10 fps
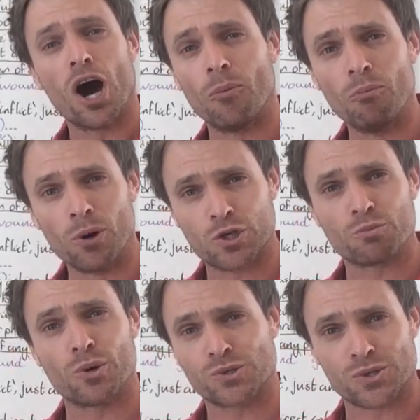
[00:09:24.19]
are much
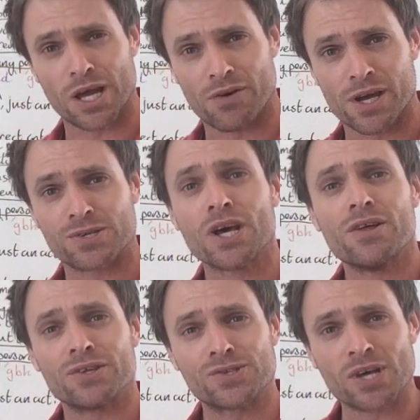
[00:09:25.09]
more serious
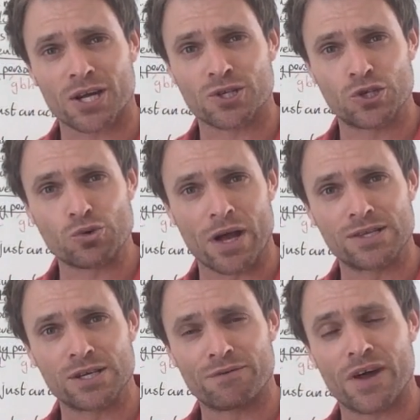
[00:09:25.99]
than Section
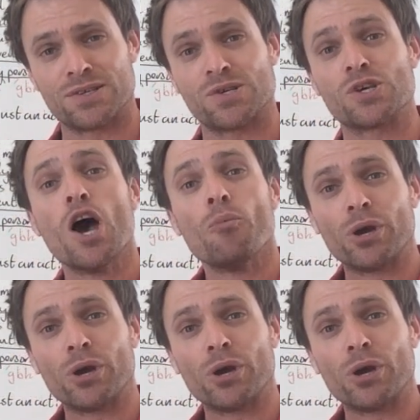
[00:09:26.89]
20 offences,